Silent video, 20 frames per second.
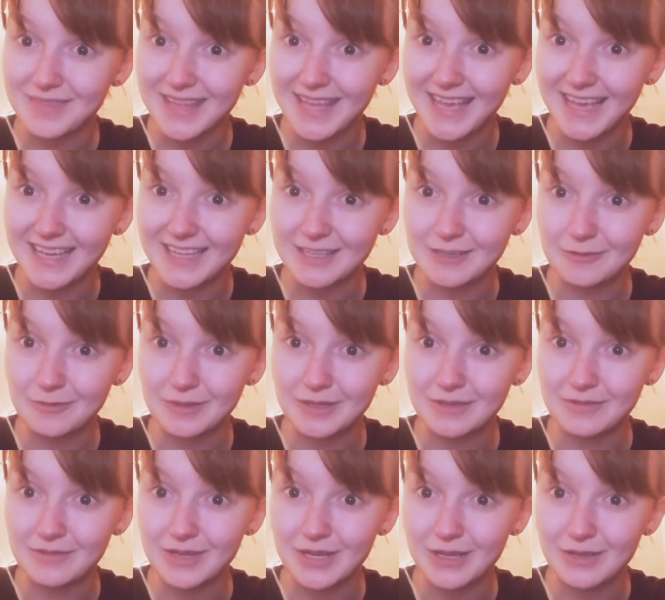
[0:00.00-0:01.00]
And when
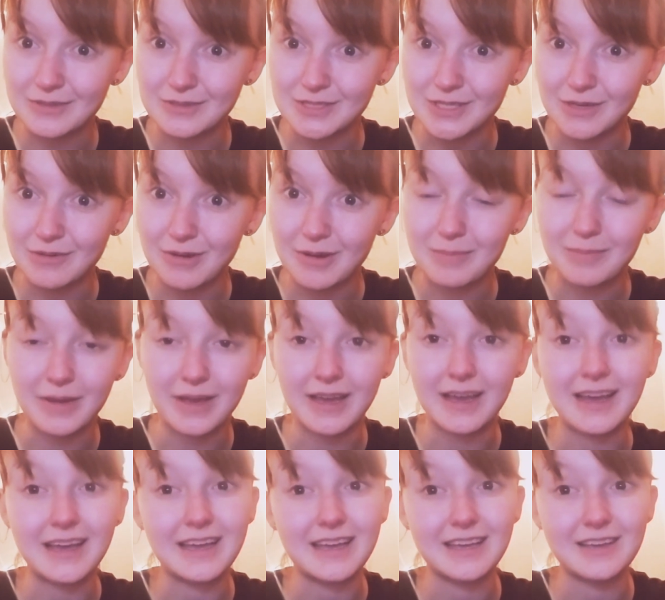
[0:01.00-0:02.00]
the videos go up,
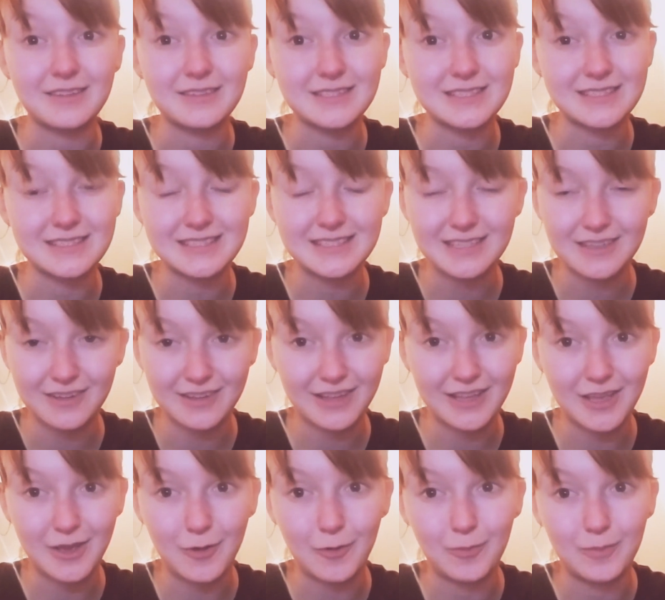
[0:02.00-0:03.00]
I
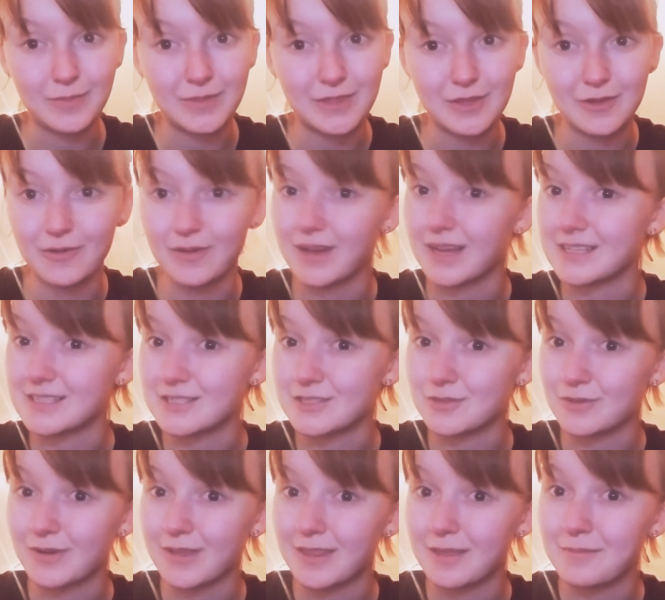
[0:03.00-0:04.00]
sincerely hope that you guys
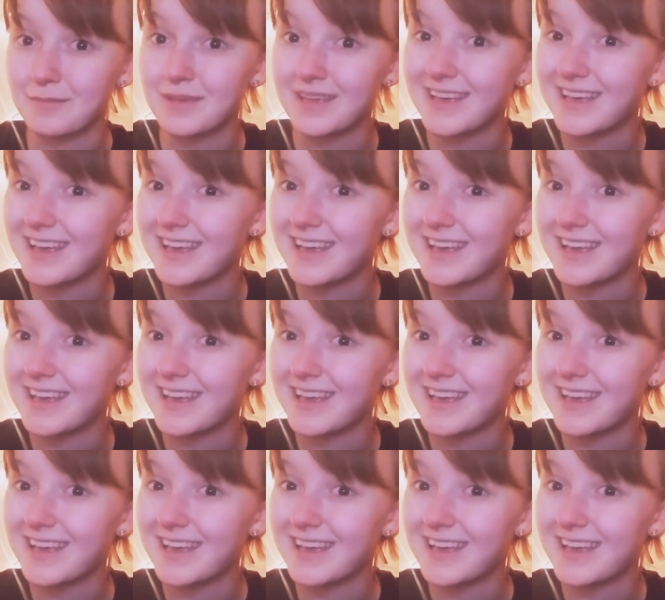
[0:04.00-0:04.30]
enjoy them.